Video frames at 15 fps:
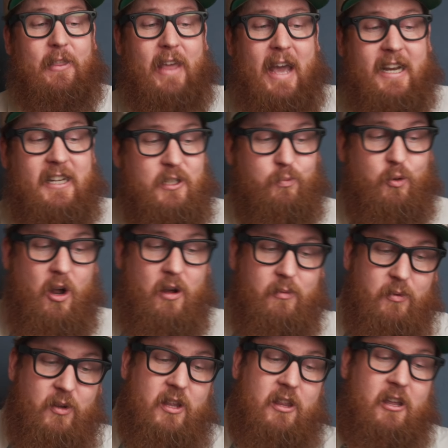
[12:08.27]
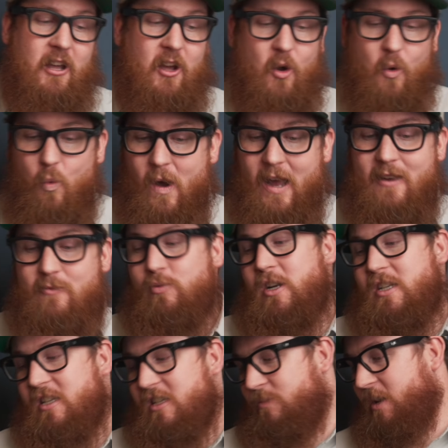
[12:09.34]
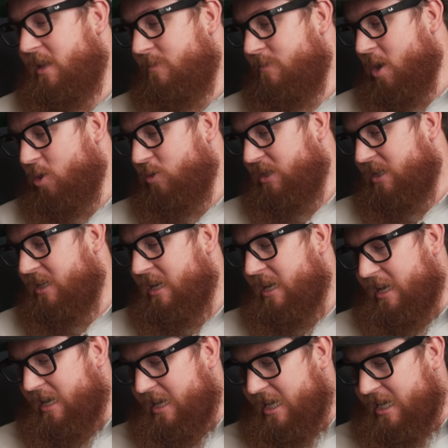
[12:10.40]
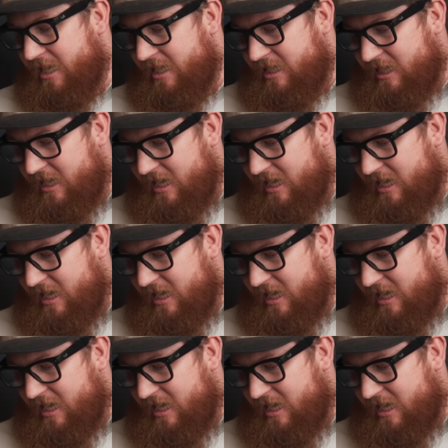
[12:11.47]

That is probably what impresses me the most is